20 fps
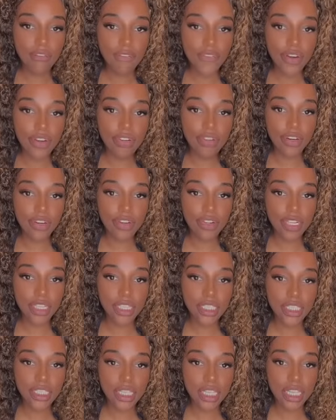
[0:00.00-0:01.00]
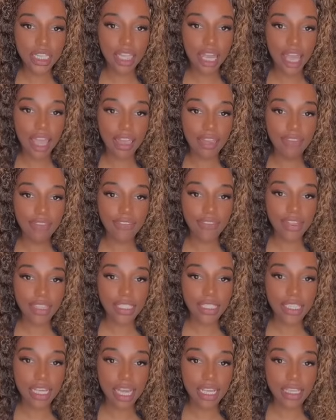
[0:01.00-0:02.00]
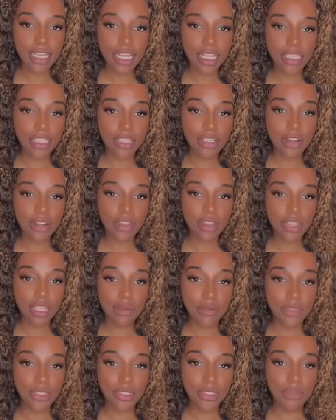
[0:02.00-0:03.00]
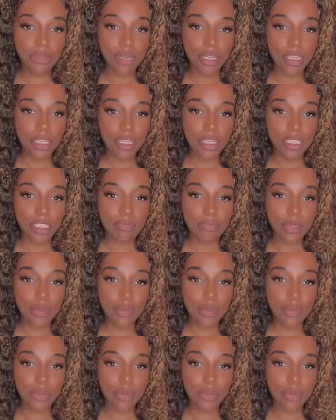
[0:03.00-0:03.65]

No, for real, it's your life. It's like that song, think what you want to